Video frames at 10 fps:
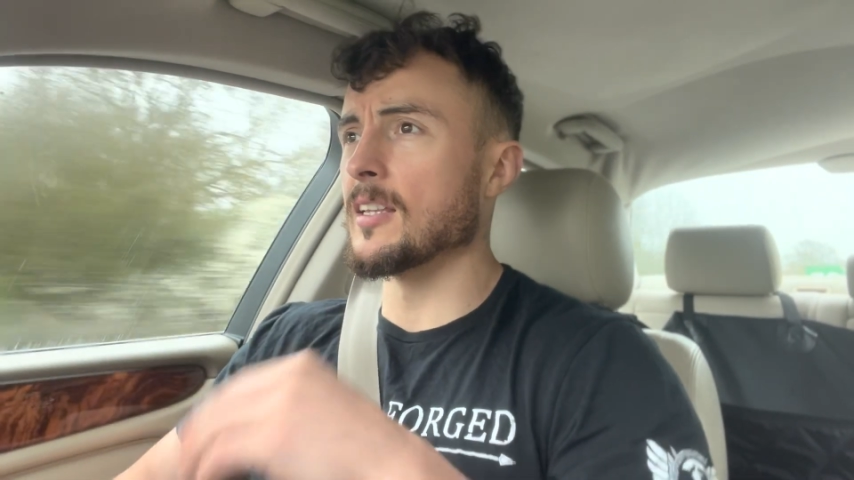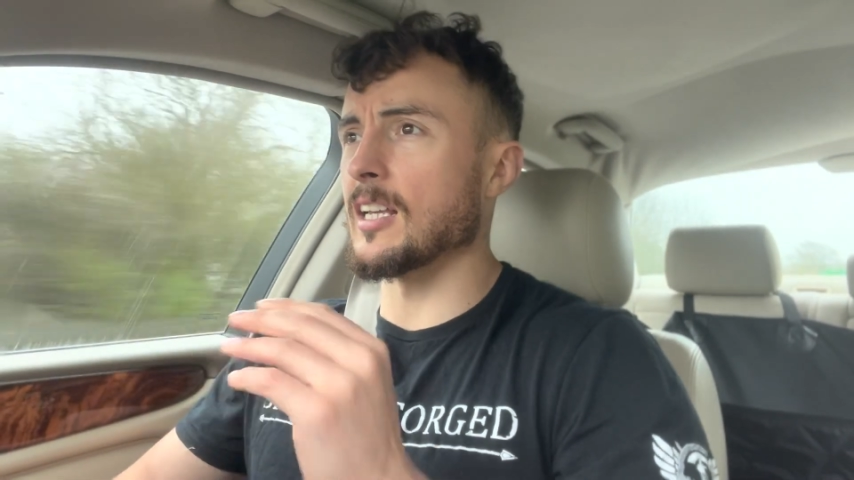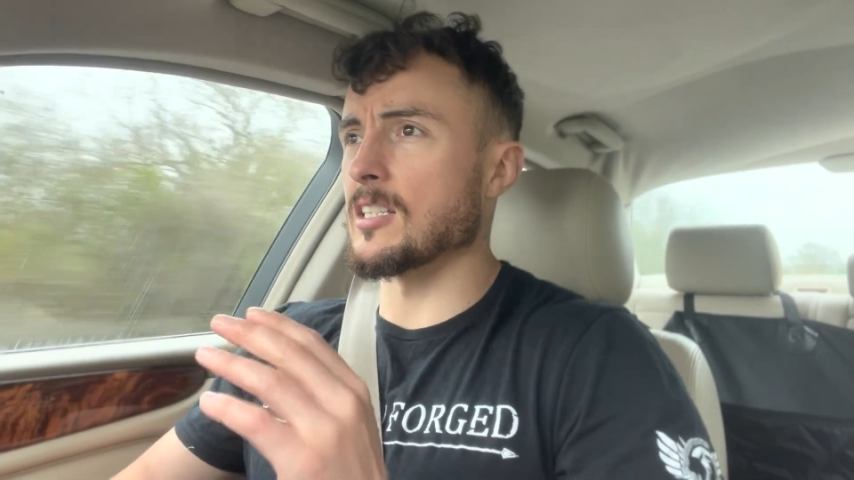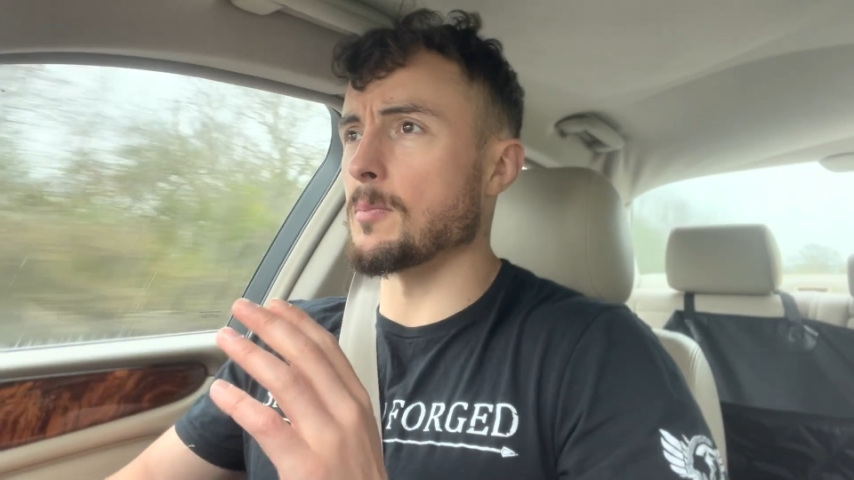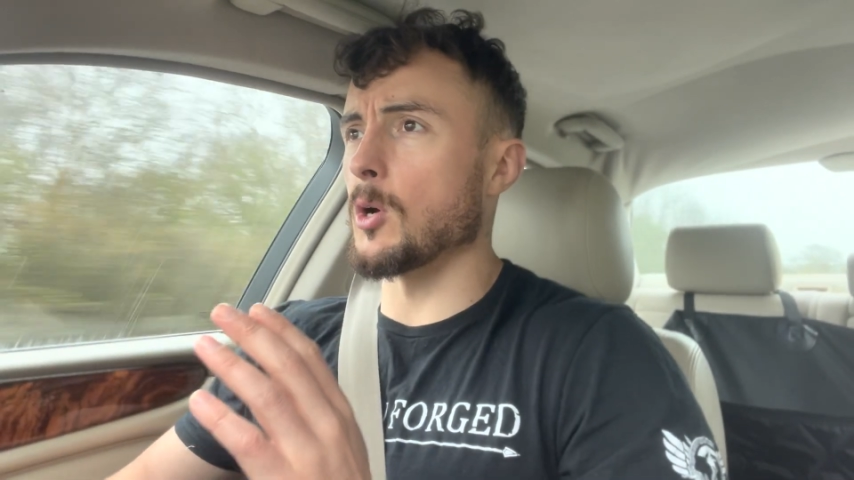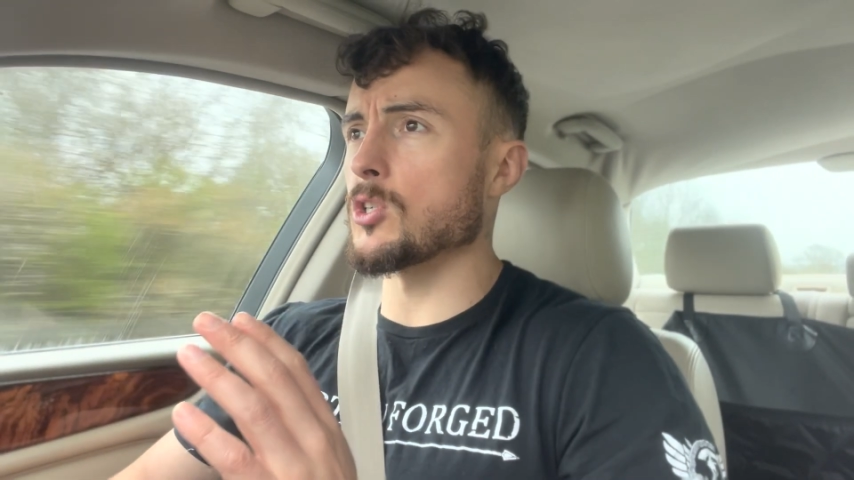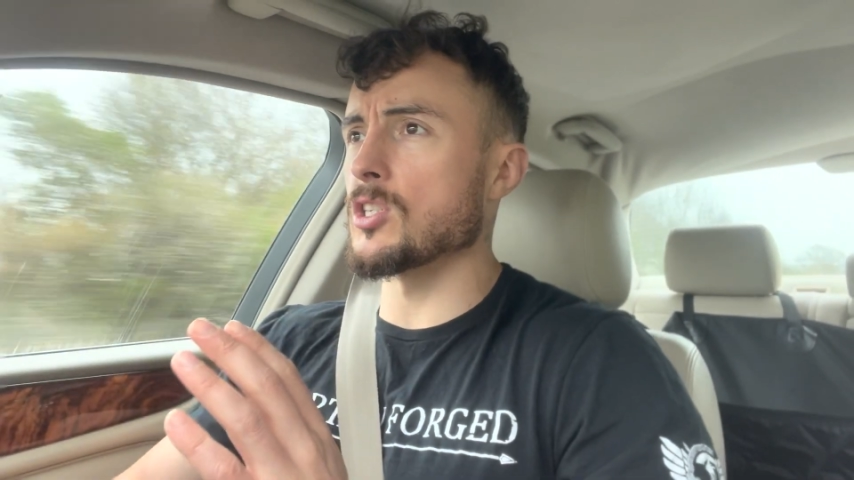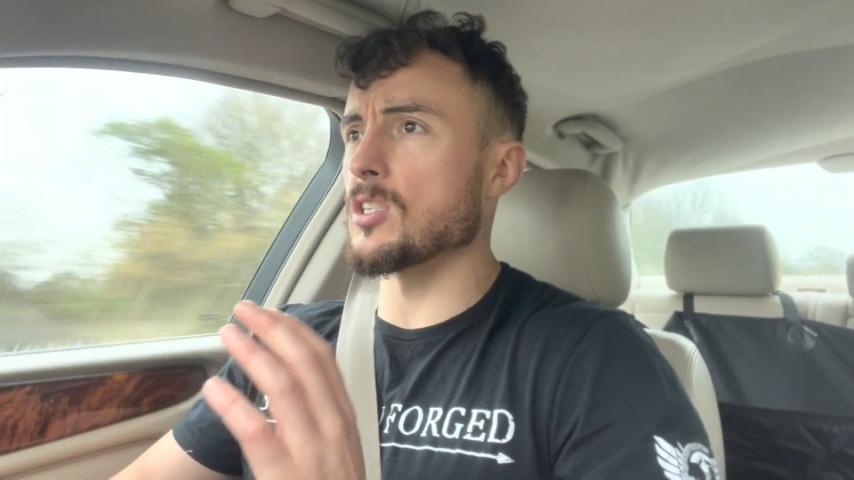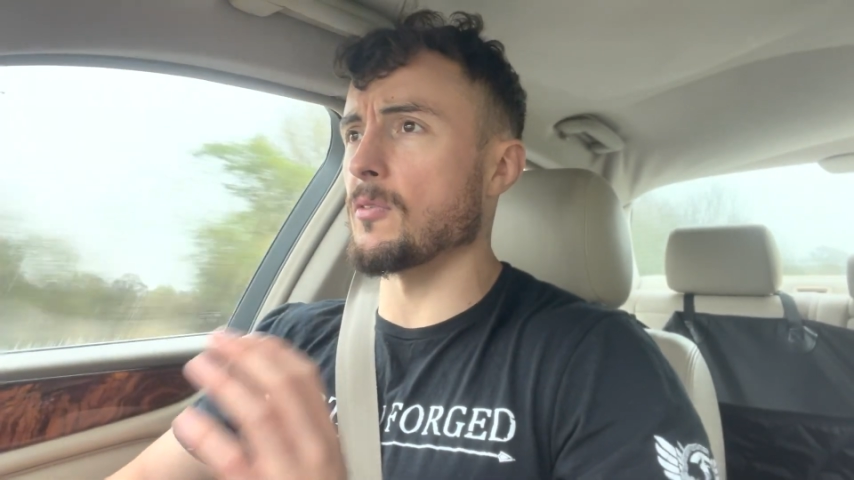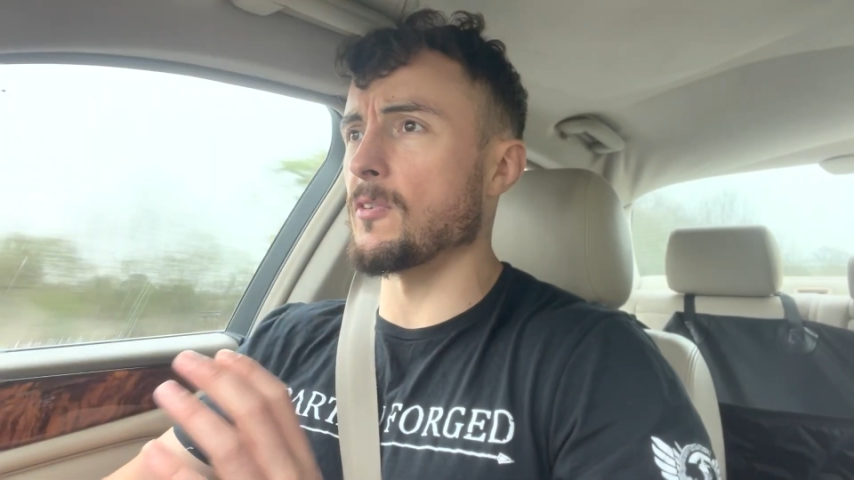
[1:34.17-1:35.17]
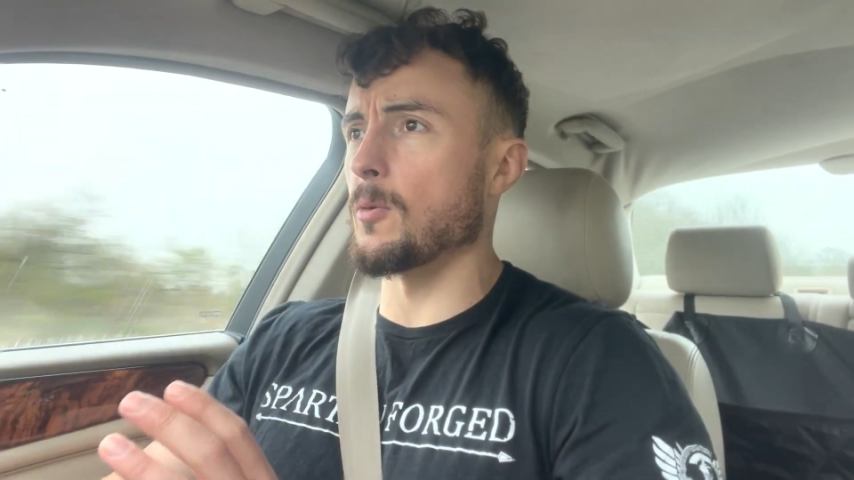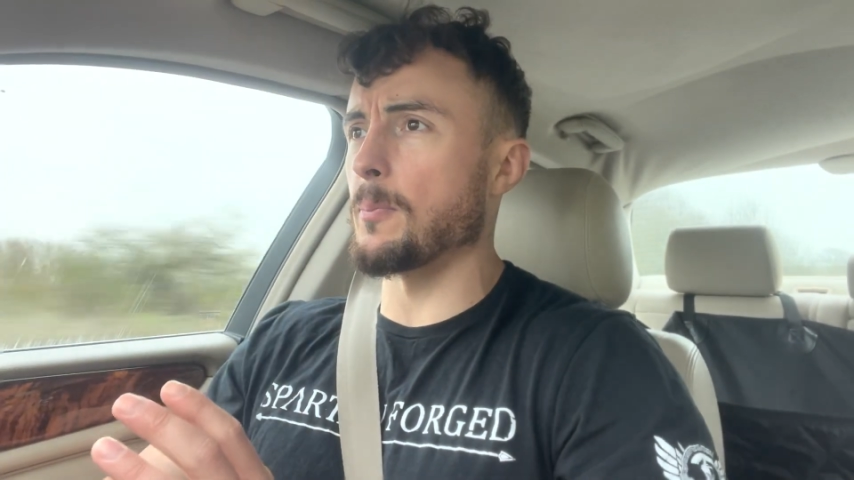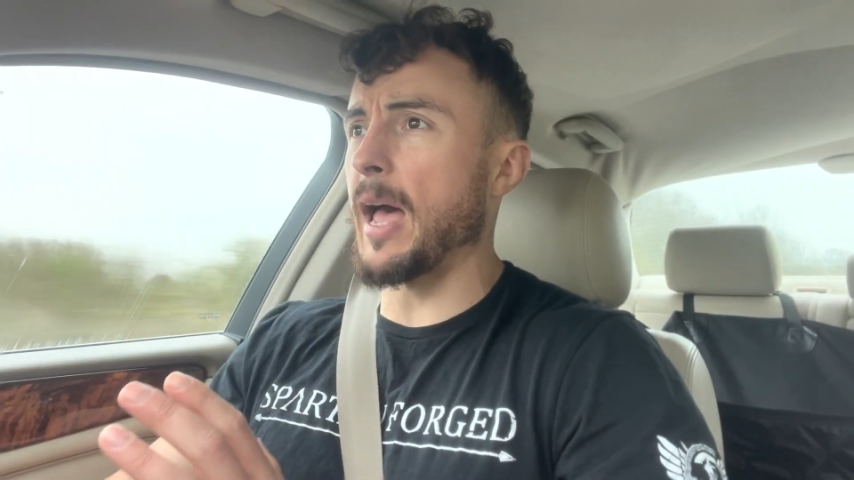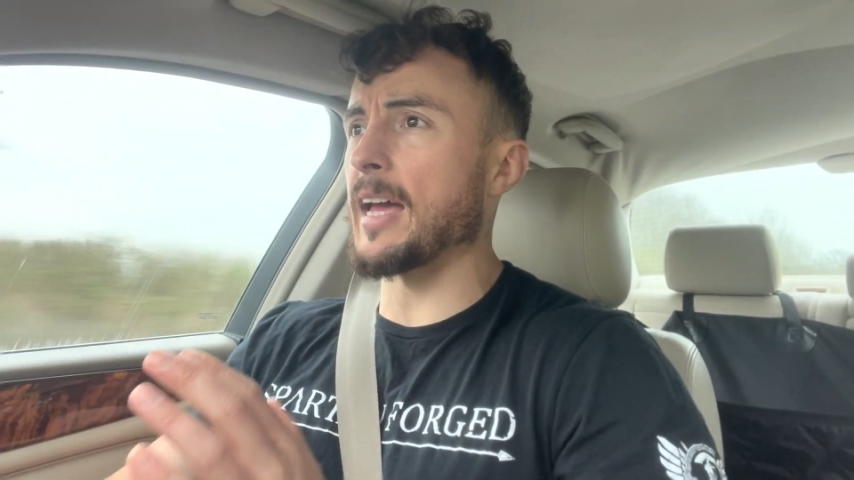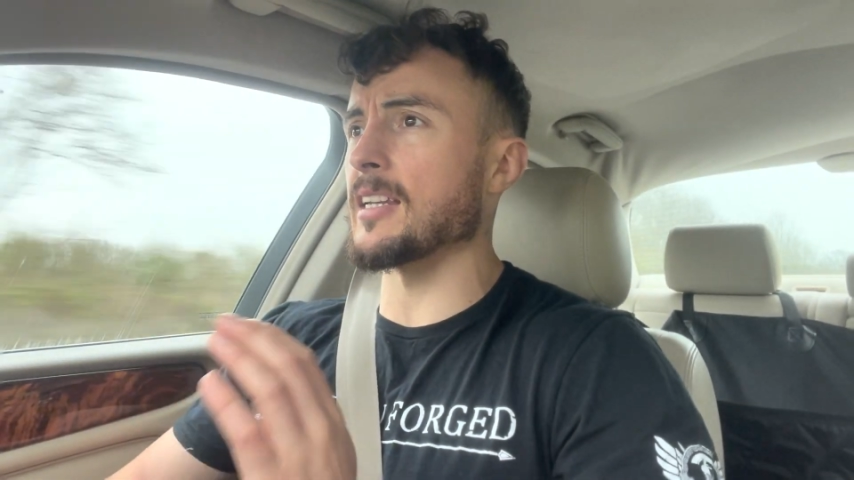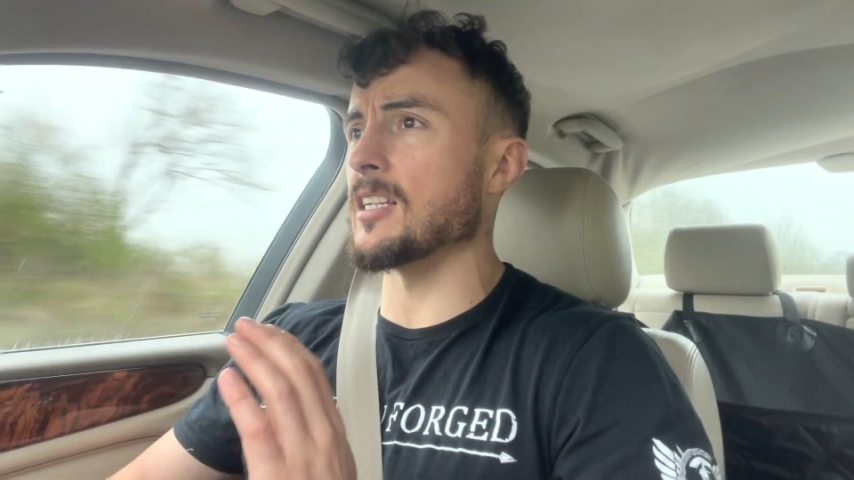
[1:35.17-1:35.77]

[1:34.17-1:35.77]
There's emotions that feel bad and